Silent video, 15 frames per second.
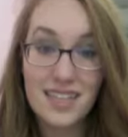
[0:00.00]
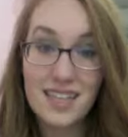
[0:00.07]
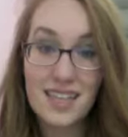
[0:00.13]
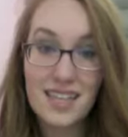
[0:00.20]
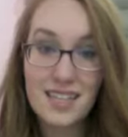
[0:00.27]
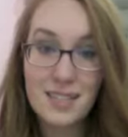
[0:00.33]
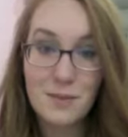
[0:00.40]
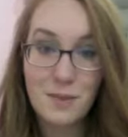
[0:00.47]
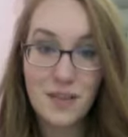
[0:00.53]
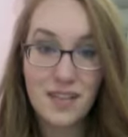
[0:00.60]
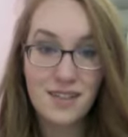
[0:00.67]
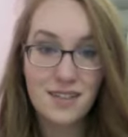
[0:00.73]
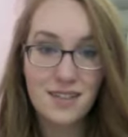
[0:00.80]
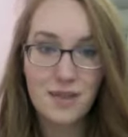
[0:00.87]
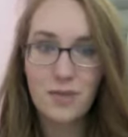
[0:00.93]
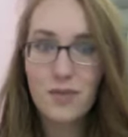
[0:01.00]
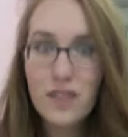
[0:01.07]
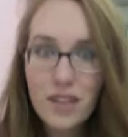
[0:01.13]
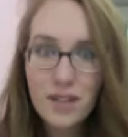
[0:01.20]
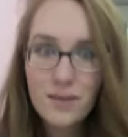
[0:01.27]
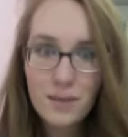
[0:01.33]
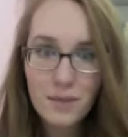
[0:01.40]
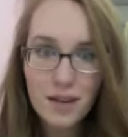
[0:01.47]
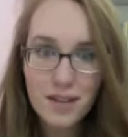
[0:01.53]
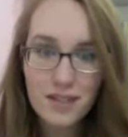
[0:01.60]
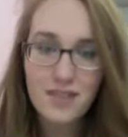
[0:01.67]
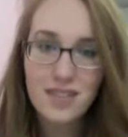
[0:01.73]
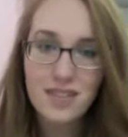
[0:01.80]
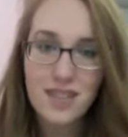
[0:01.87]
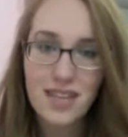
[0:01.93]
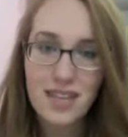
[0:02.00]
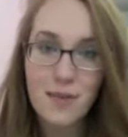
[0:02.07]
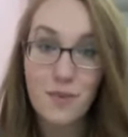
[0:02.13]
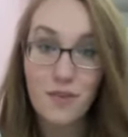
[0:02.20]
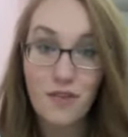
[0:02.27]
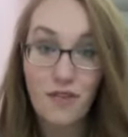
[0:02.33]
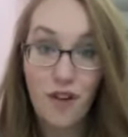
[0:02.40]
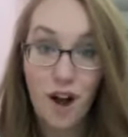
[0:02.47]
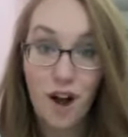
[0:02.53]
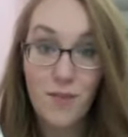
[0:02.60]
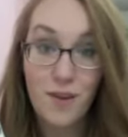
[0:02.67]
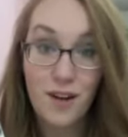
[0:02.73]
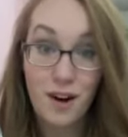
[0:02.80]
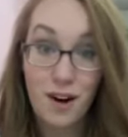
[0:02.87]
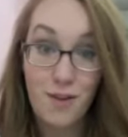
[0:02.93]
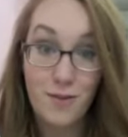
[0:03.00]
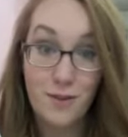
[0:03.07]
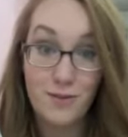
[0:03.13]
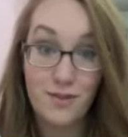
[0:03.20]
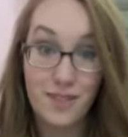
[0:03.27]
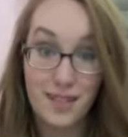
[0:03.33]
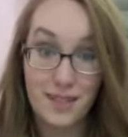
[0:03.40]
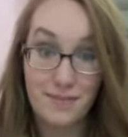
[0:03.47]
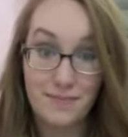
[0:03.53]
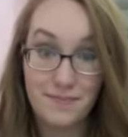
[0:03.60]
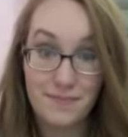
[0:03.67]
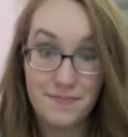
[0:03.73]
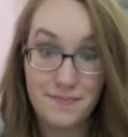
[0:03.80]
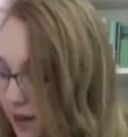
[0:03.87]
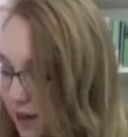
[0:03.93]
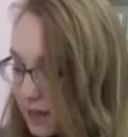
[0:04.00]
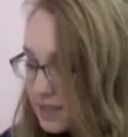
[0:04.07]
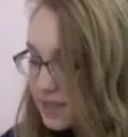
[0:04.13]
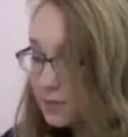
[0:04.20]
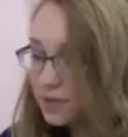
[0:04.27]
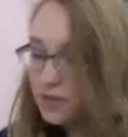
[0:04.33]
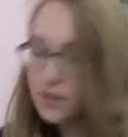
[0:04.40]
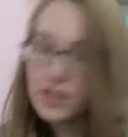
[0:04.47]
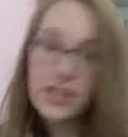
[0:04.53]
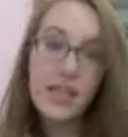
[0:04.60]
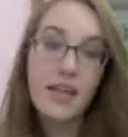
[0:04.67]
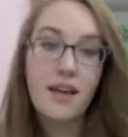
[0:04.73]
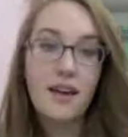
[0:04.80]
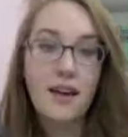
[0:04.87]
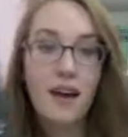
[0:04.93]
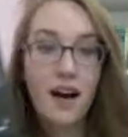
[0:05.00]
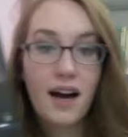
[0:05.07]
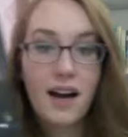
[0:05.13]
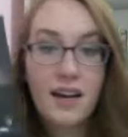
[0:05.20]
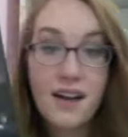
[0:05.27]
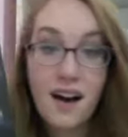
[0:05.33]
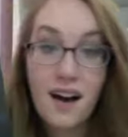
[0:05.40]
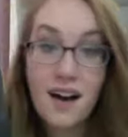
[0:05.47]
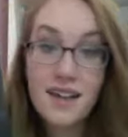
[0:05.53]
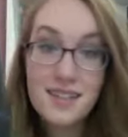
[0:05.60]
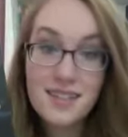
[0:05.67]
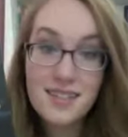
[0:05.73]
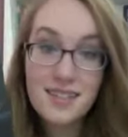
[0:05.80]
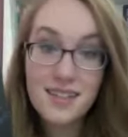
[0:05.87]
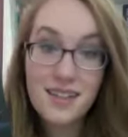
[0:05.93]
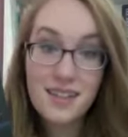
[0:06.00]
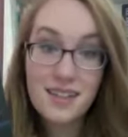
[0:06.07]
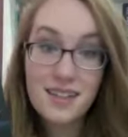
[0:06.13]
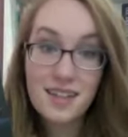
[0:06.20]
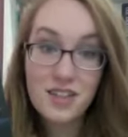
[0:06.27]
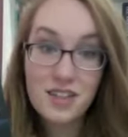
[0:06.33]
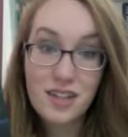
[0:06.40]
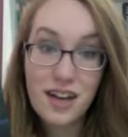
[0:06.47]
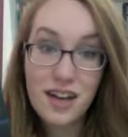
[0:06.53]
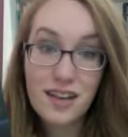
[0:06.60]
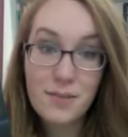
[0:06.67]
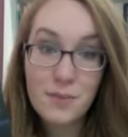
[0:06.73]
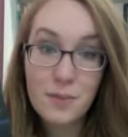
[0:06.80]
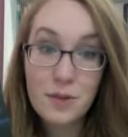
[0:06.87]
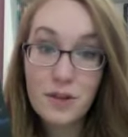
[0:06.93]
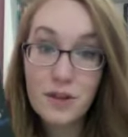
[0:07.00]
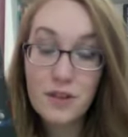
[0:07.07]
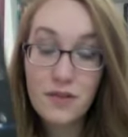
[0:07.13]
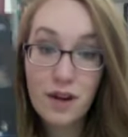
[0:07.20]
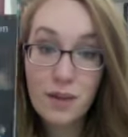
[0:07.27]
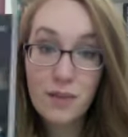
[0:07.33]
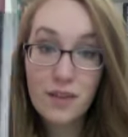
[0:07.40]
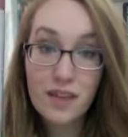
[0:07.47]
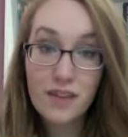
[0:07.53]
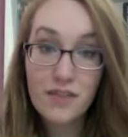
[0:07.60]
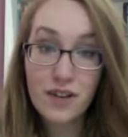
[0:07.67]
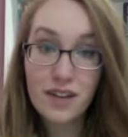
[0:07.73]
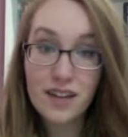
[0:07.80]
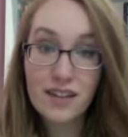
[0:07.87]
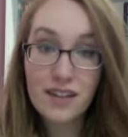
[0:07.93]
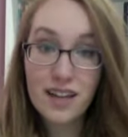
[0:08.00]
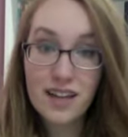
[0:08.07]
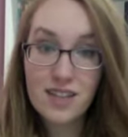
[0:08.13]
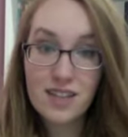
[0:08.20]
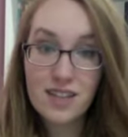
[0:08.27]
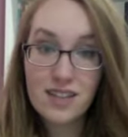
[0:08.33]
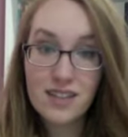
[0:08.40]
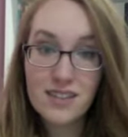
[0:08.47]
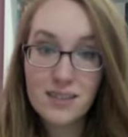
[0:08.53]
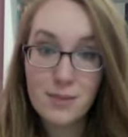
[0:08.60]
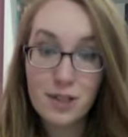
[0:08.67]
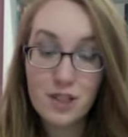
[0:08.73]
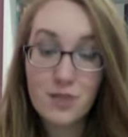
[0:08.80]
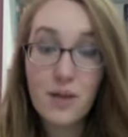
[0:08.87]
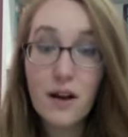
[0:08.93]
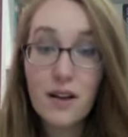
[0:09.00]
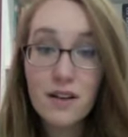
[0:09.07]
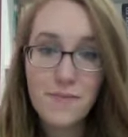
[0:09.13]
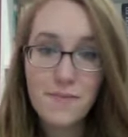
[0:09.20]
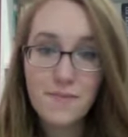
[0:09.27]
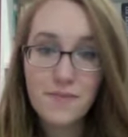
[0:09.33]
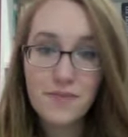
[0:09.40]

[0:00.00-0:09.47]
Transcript: these because they're really good mementos to keep from an art museum. Similarly, I got a collection handbook from the Frick collection. This is much smaller than